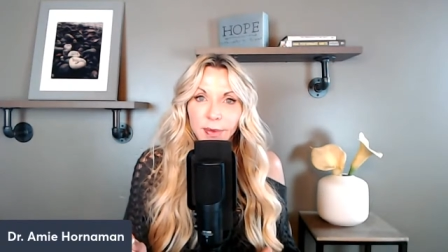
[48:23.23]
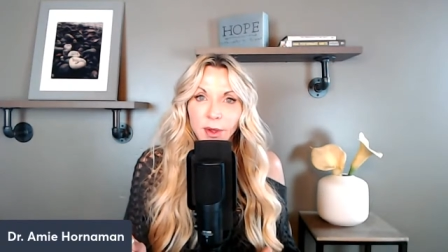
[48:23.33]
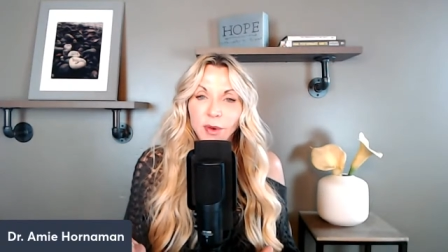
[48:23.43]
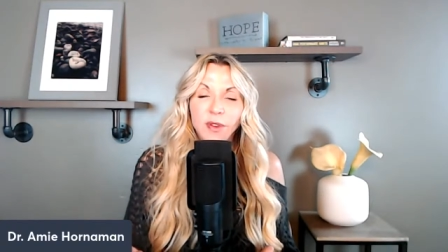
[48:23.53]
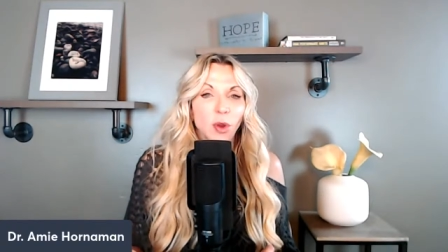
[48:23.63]

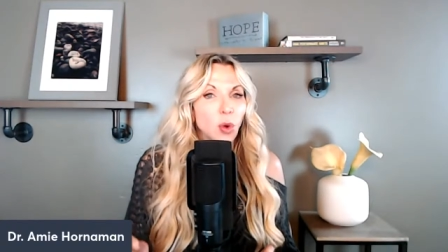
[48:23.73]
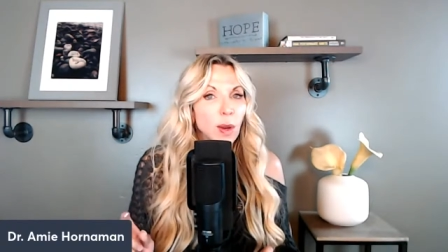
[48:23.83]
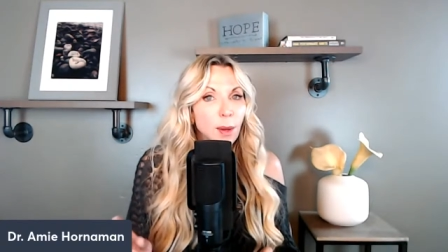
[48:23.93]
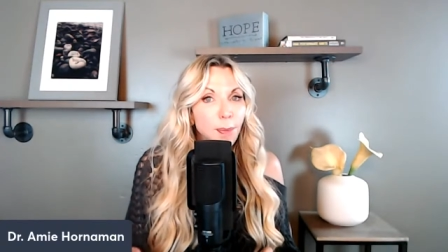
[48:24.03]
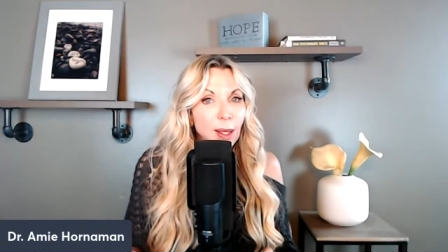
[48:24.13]
There is no
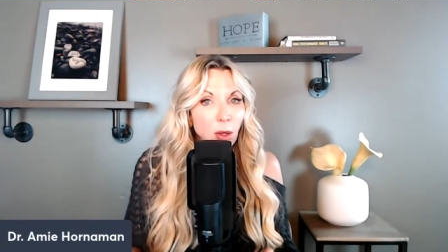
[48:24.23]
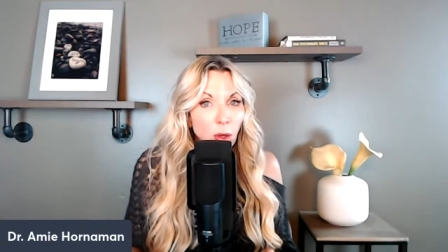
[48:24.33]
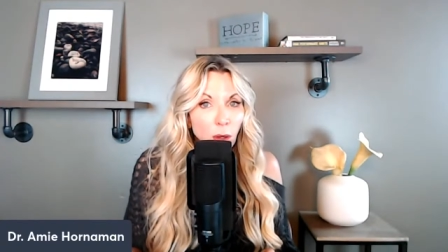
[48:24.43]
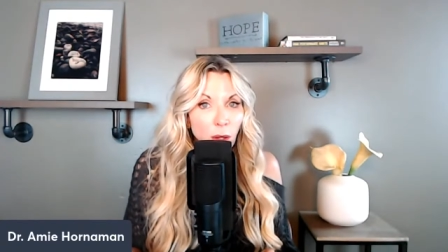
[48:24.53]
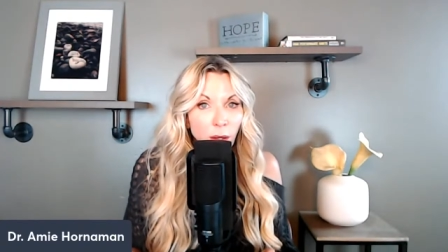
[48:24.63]
quick
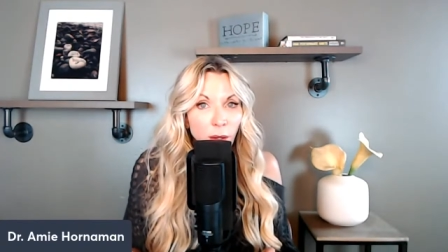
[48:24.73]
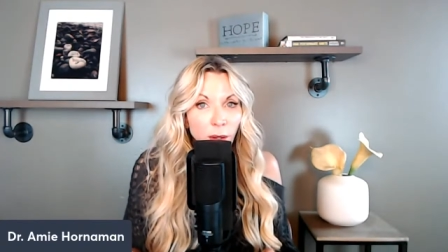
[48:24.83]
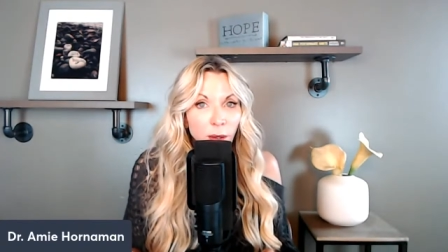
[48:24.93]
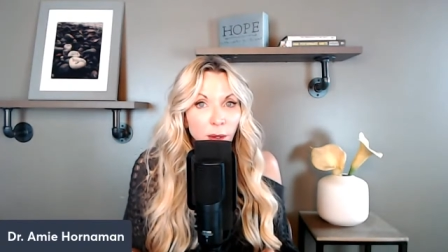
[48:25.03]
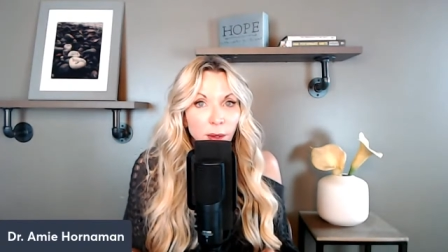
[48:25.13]
pill,
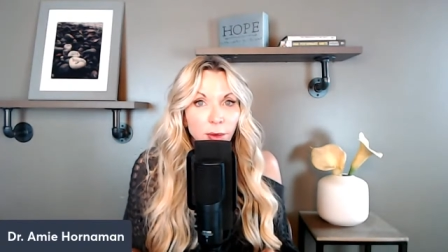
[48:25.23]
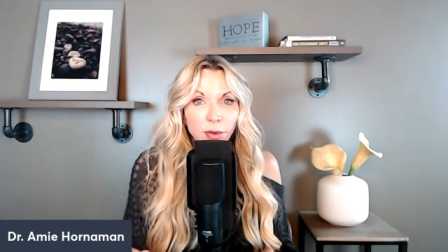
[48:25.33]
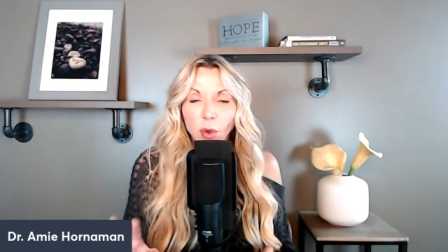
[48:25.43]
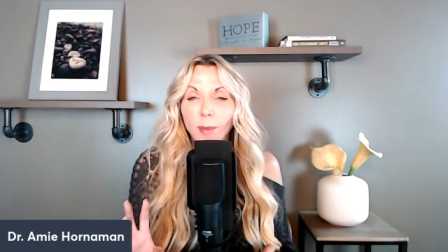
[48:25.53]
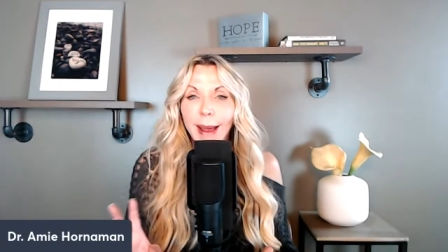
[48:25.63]

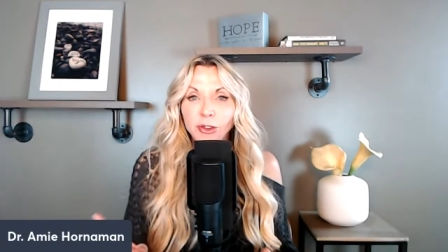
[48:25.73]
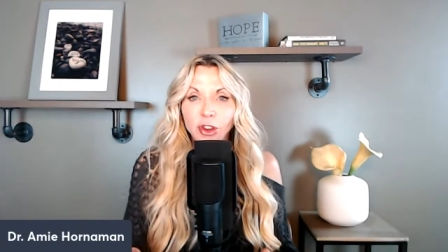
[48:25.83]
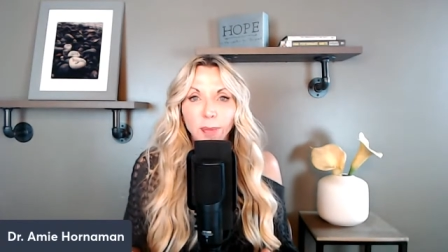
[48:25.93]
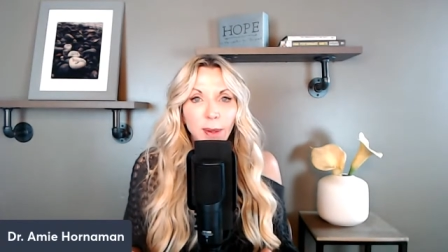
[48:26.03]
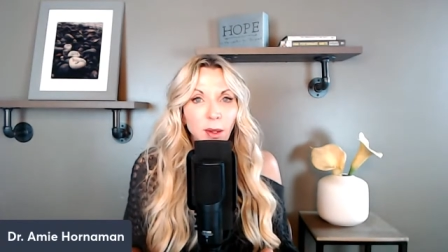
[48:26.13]
there's no
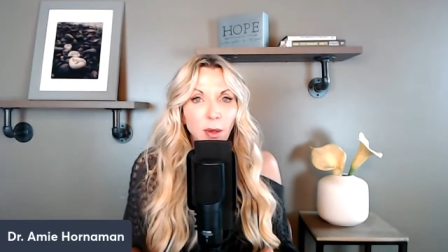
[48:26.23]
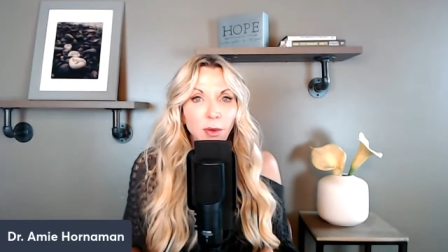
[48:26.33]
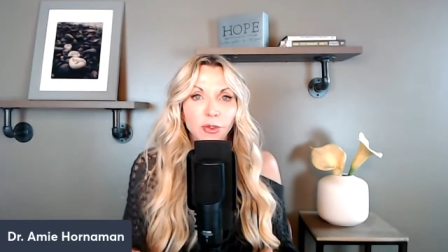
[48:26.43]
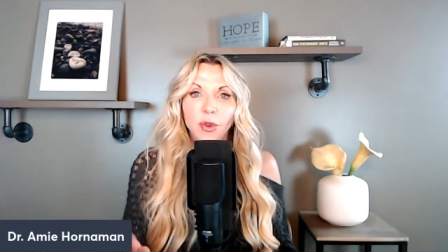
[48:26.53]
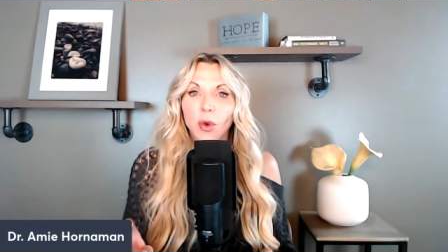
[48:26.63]
magic
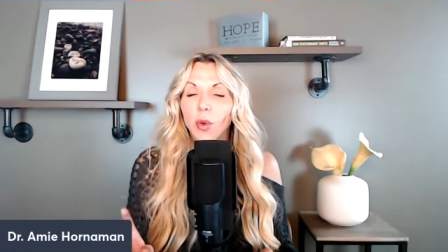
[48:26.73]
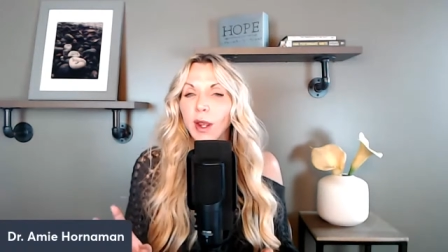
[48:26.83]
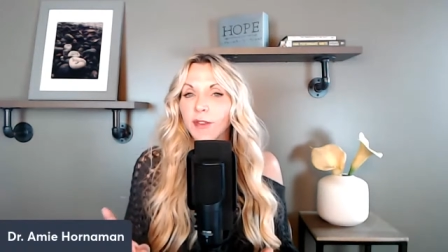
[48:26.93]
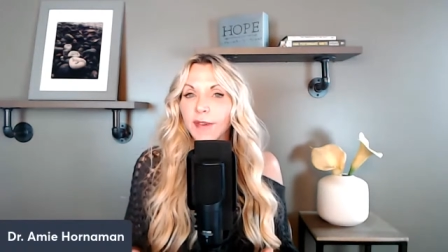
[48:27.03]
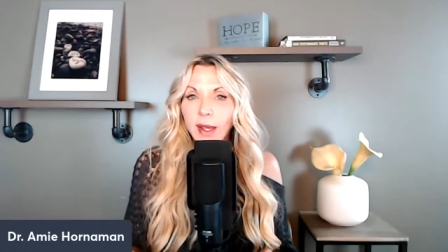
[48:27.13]
pill, there's no
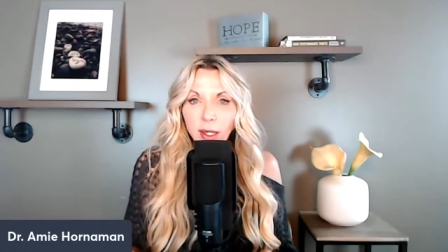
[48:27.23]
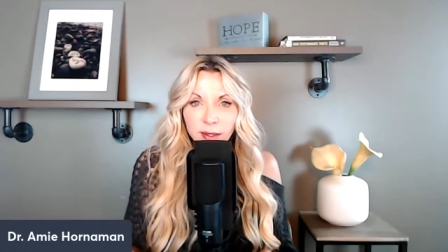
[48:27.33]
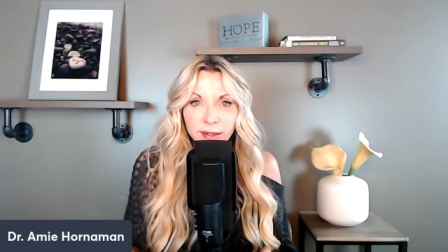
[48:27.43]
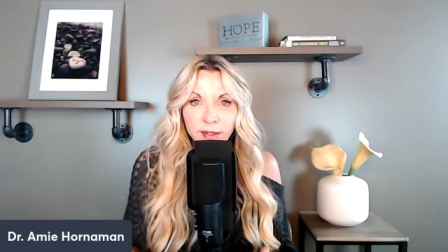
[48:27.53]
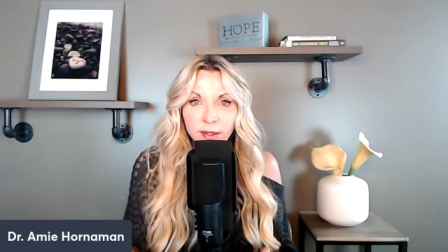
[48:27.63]
quick
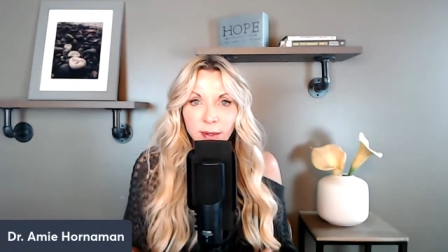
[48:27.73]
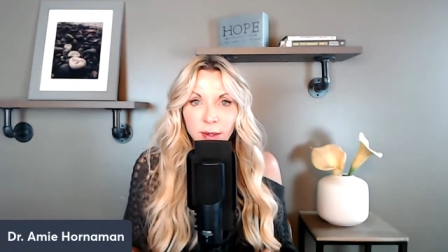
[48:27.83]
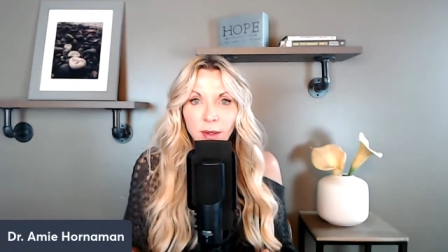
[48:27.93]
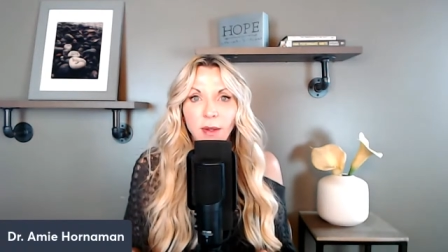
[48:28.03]
fix.